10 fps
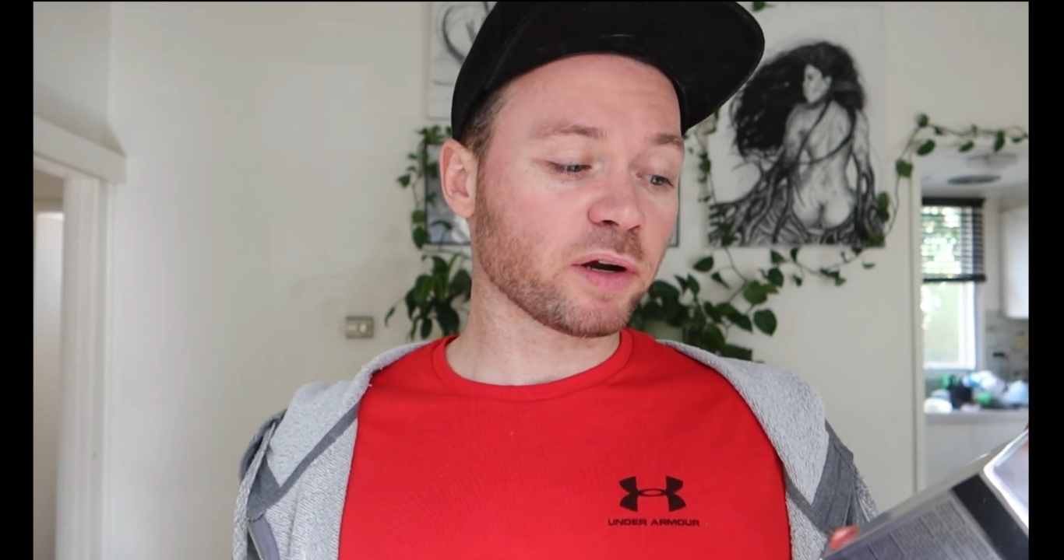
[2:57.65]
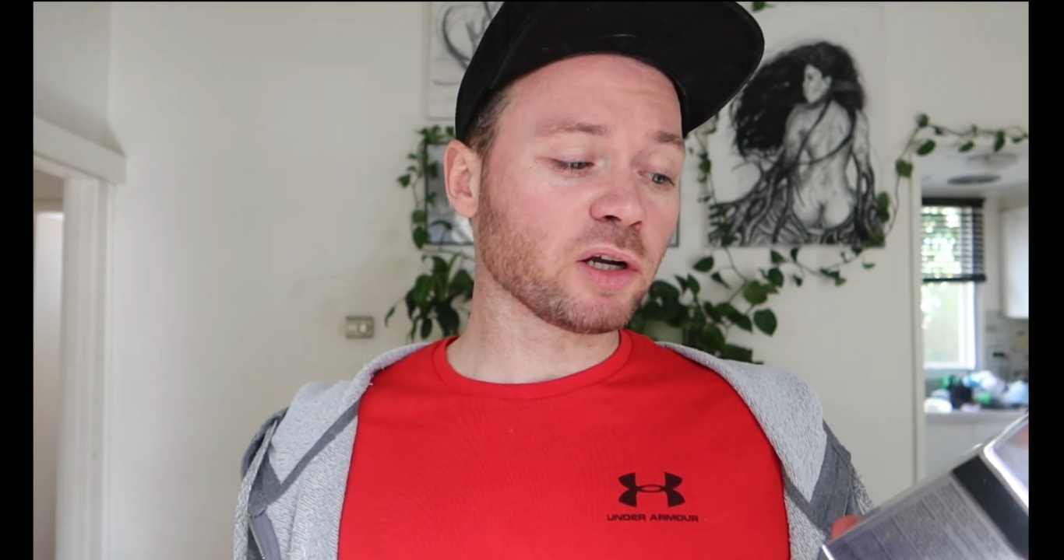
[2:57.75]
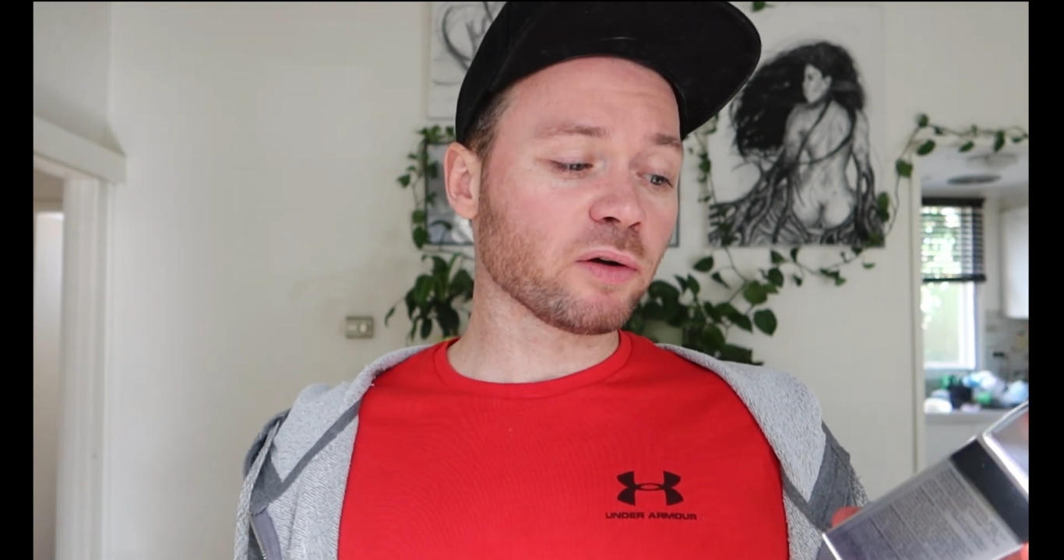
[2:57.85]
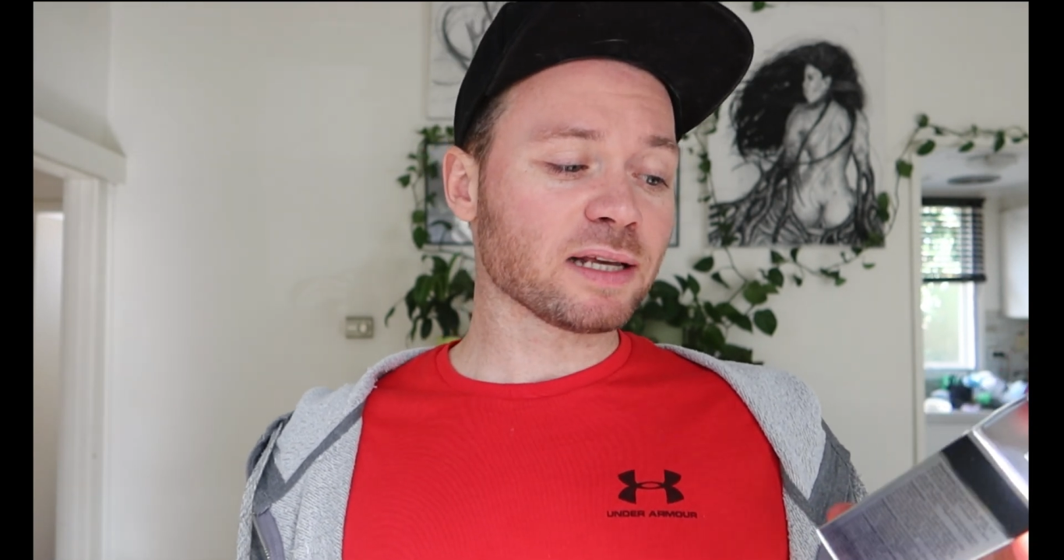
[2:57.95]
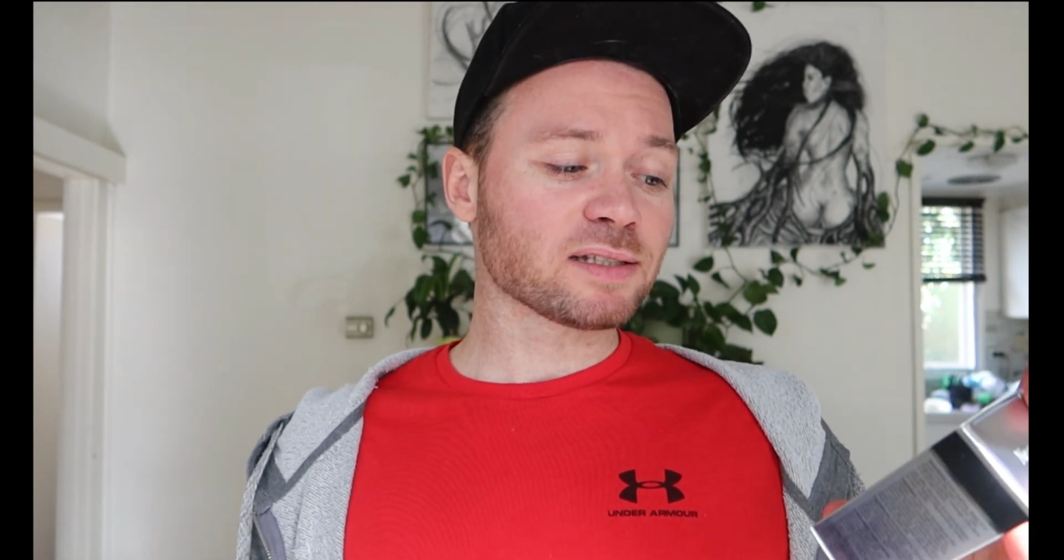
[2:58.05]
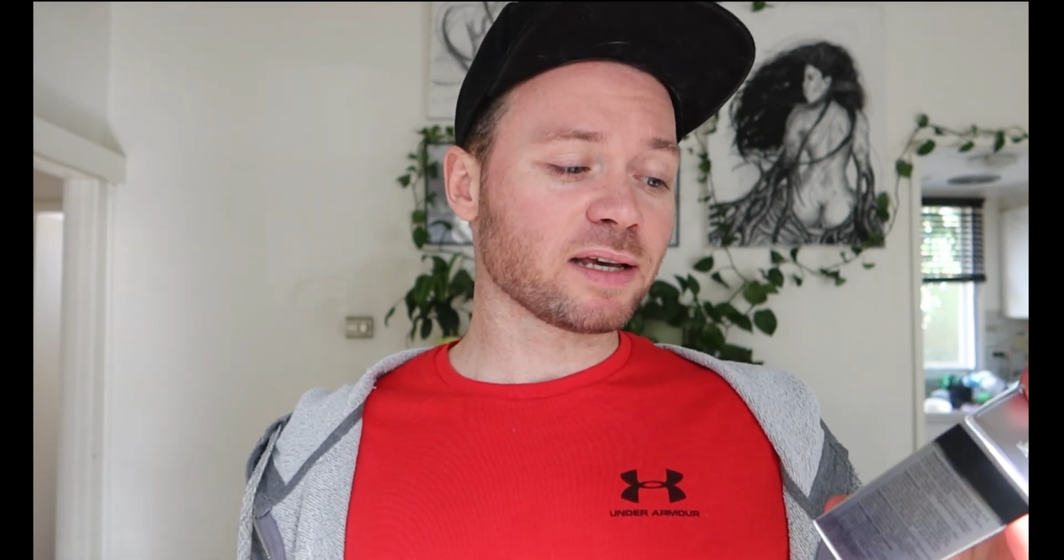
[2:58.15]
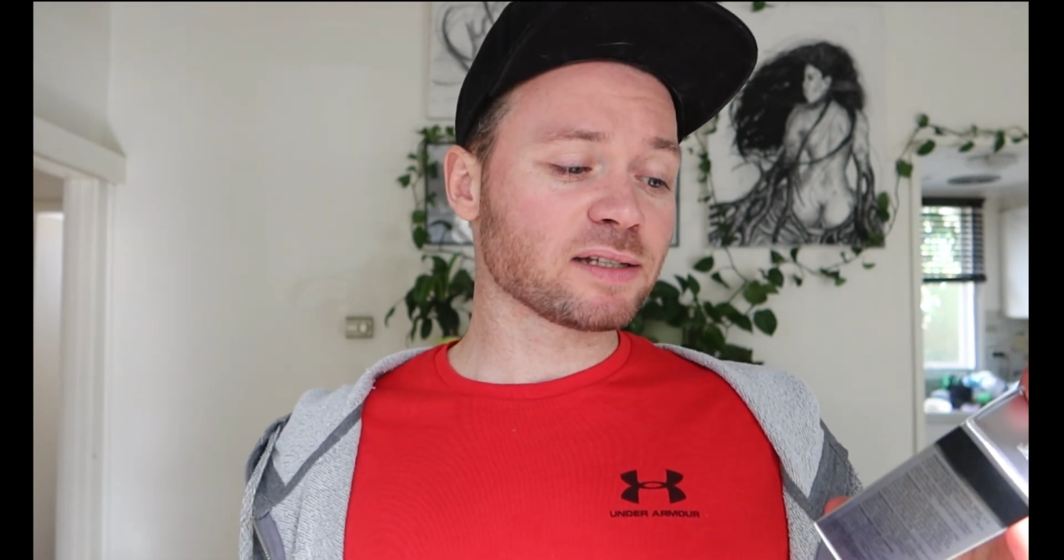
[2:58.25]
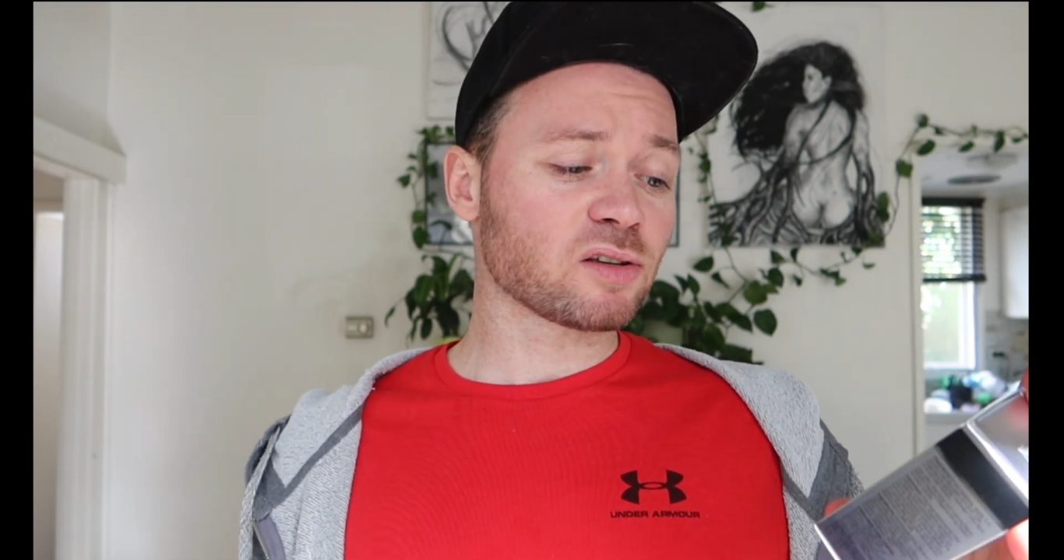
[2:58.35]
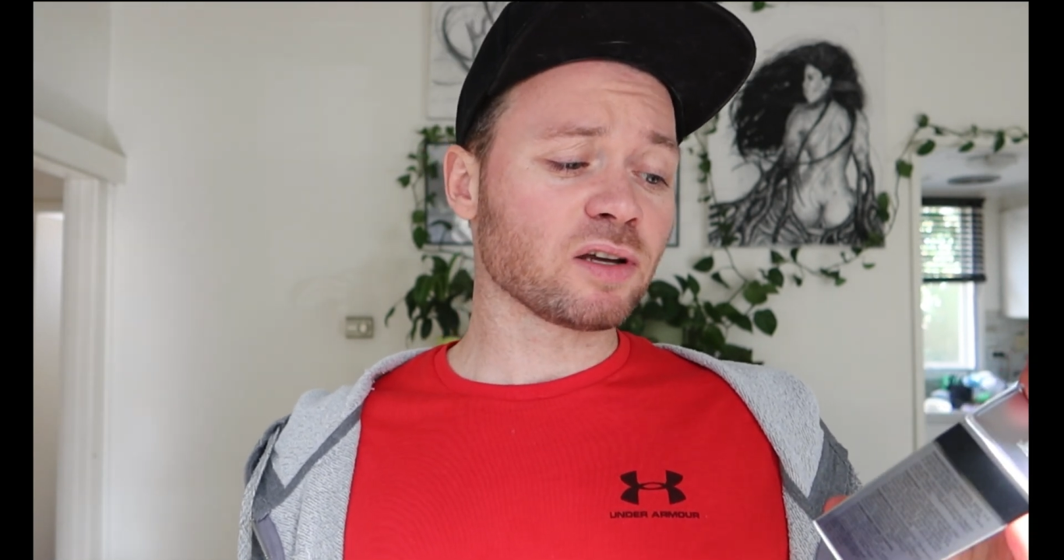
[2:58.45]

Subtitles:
Retinol SA is